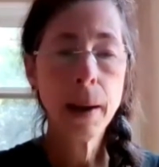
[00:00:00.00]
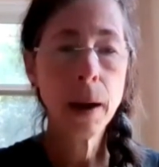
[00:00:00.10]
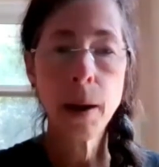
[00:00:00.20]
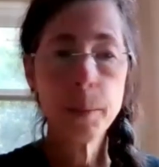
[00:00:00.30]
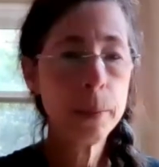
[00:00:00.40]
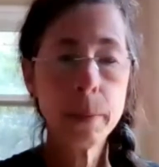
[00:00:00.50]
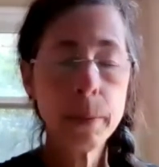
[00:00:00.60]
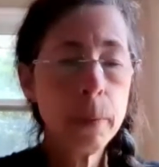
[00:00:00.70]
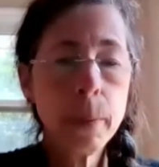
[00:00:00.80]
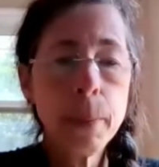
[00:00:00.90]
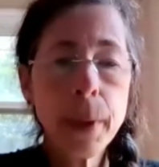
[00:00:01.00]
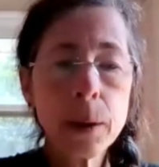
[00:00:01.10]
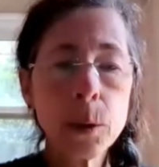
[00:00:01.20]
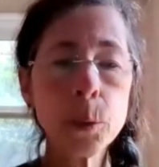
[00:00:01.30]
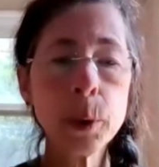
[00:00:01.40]

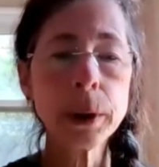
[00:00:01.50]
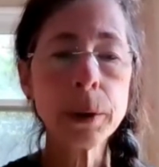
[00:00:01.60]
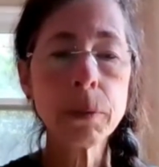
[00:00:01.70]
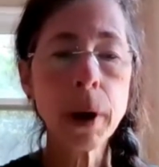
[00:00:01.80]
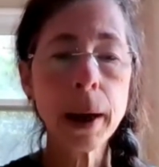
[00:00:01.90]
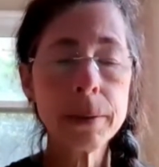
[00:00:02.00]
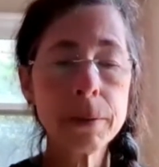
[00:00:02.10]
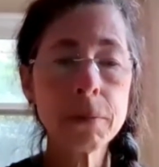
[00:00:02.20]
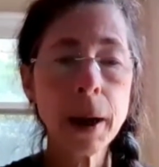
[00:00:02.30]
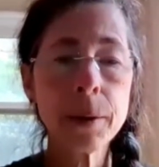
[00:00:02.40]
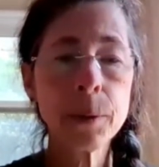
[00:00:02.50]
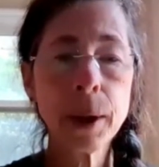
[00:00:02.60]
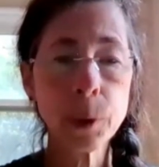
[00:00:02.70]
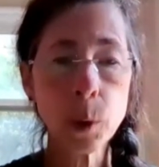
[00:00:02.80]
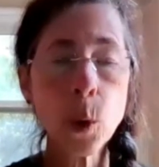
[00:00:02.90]
that are really right
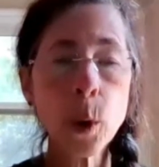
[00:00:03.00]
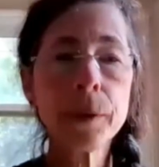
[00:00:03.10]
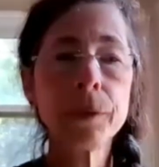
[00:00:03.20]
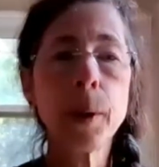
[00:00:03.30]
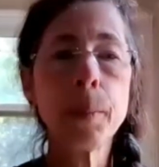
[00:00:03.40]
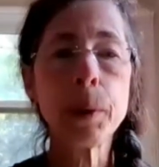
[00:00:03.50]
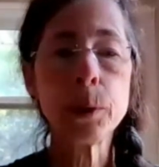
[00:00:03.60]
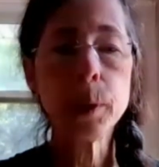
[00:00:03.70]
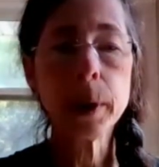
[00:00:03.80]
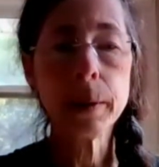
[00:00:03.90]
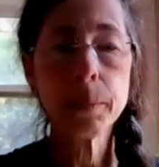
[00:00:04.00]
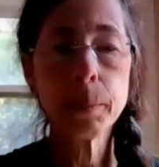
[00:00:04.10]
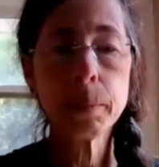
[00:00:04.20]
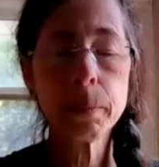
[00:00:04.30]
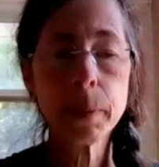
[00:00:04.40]
around the corner from you,
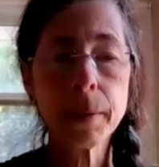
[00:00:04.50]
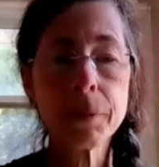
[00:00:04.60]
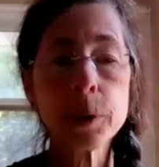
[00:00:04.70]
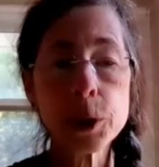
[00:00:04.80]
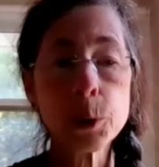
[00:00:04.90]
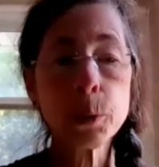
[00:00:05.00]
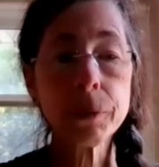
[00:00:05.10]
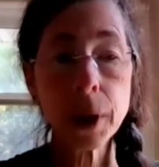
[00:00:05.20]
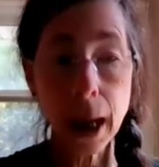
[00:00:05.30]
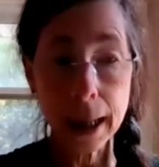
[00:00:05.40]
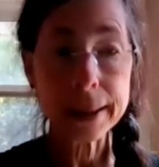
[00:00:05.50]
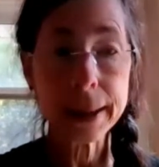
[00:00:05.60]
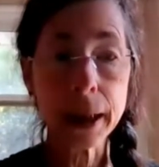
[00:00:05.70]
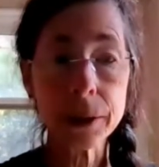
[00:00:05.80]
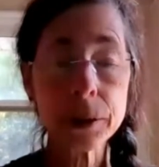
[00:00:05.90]
by virtue of
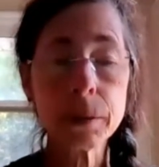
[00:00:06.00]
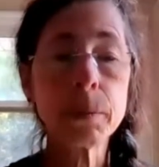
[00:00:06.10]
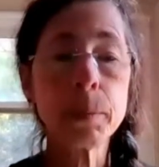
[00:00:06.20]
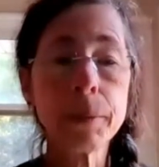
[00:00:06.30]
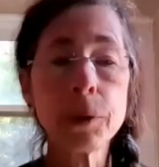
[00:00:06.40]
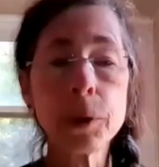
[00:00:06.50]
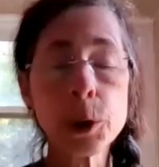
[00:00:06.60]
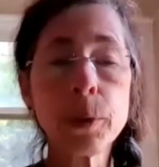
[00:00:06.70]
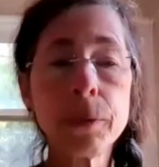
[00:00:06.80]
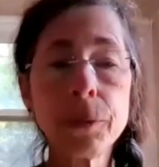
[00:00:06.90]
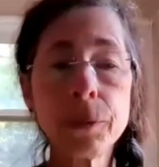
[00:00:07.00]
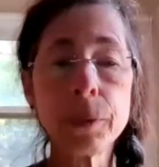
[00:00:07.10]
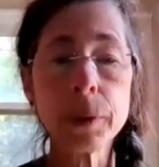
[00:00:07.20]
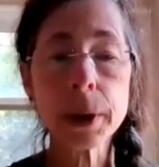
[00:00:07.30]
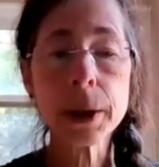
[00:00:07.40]
content, by virtue of
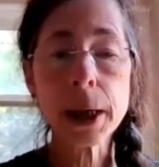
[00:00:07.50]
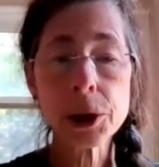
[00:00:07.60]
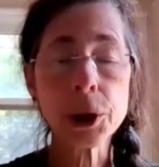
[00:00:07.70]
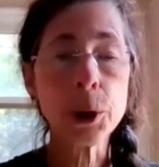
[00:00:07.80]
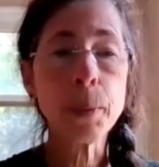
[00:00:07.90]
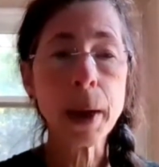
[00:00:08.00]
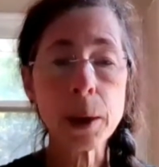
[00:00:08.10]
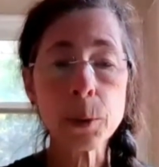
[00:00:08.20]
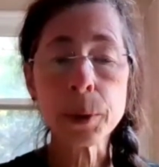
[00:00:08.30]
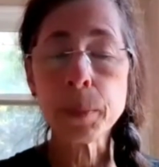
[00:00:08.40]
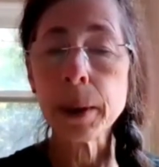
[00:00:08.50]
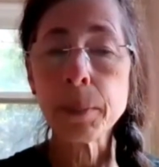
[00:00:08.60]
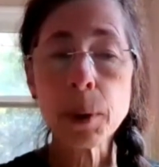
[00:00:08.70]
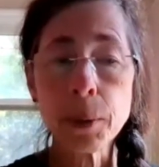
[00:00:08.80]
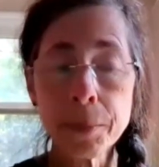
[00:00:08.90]
the connection you make with the
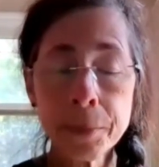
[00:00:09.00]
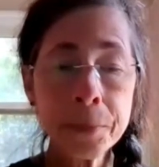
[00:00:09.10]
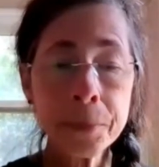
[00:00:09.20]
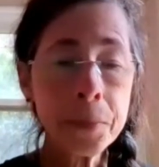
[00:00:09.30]
people.